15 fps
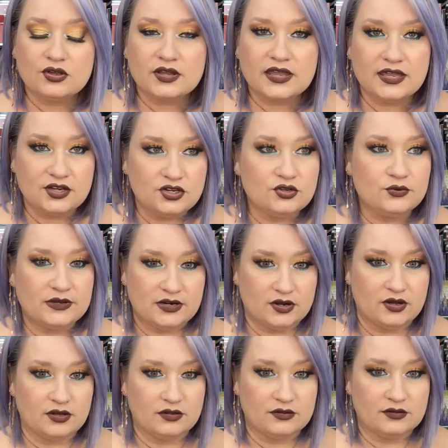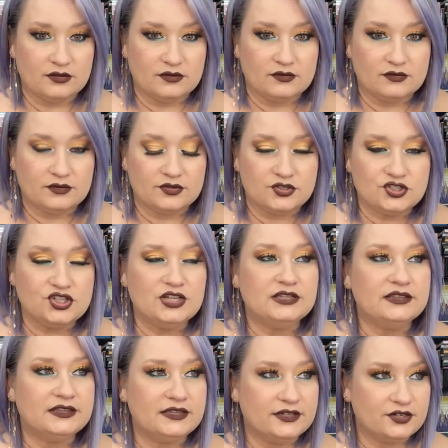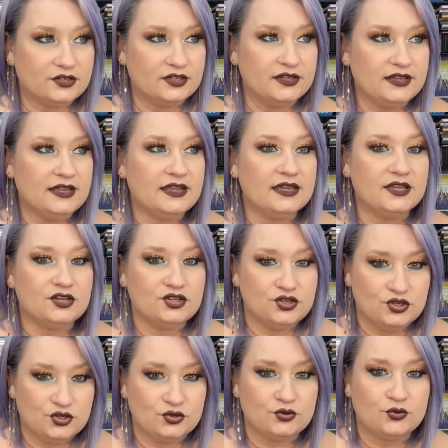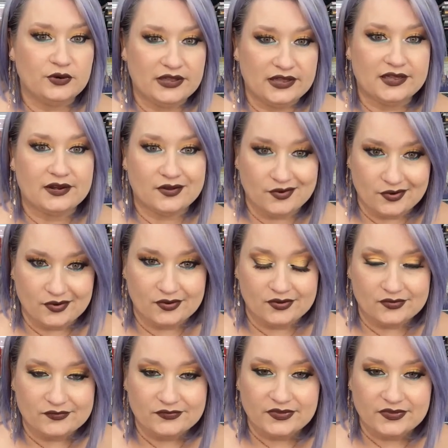can do it all. She literally can do it all.